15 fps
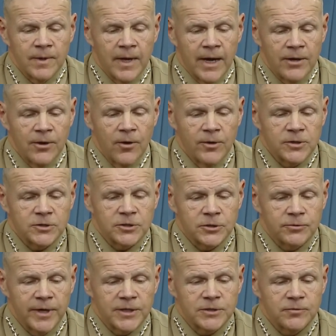I know it's a
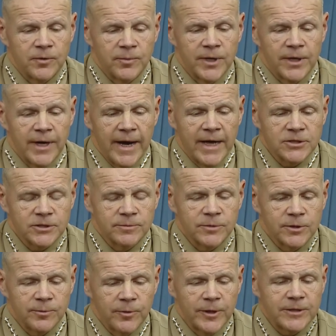stretch for me to ask them a
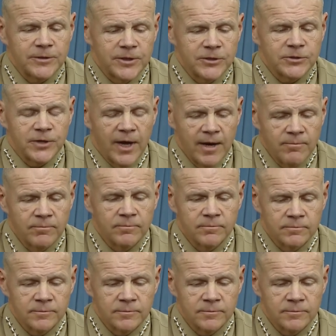little bit this time,